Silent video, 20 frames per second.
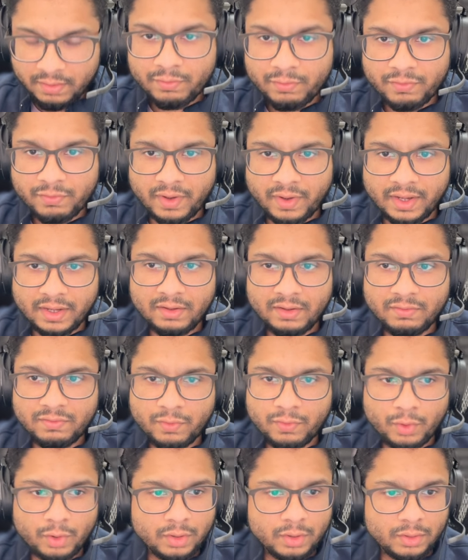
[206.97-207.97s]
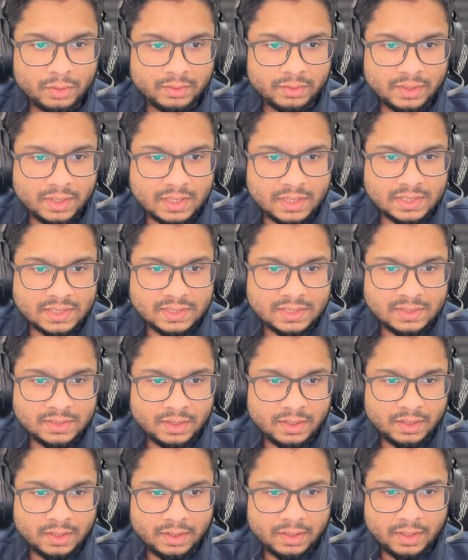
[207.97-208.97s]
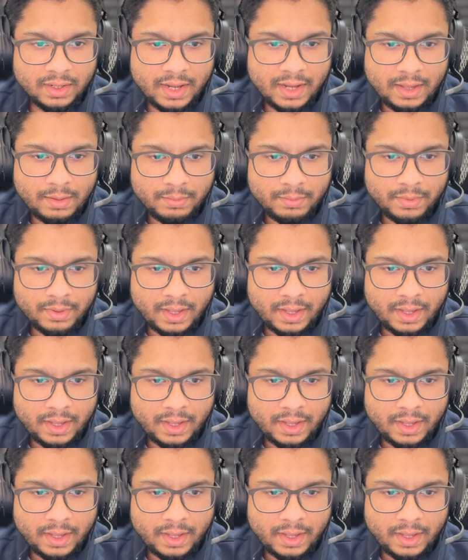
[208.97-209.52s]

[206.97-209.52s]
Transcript: file for this lab,